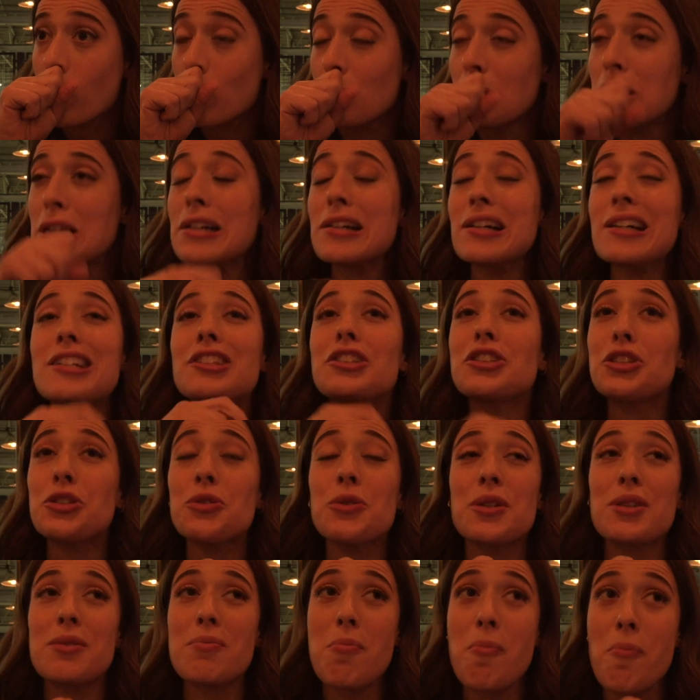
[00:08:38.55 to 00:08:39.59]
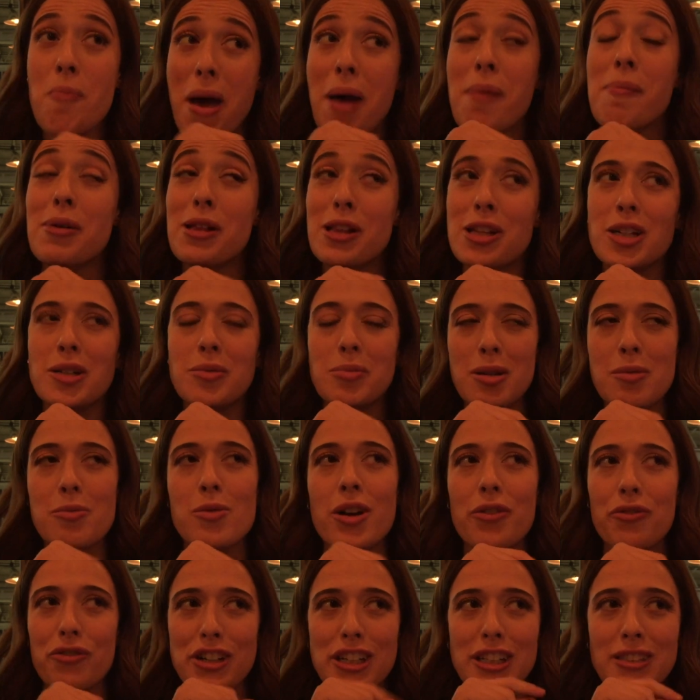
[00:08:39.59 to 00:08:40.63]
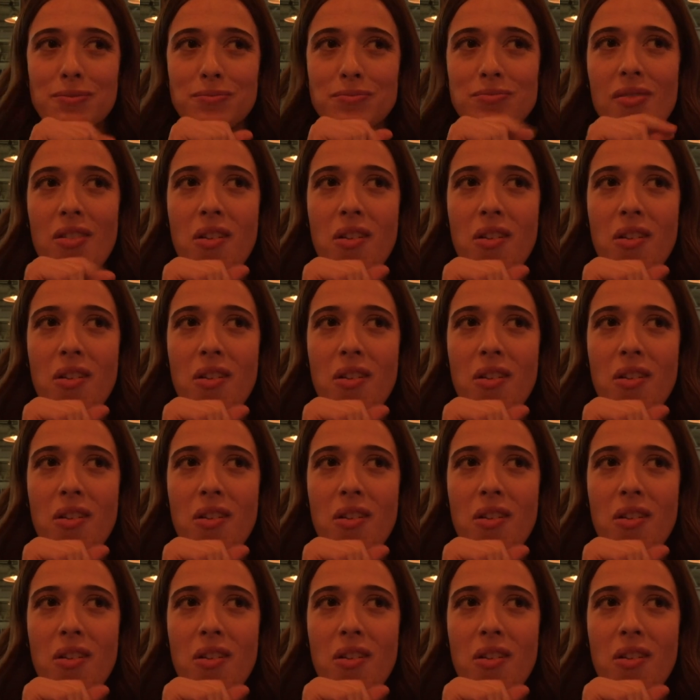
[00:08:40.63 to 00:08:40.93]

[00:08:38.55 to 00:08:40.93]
Well, it has to do with Matt Miller, my boyfriend.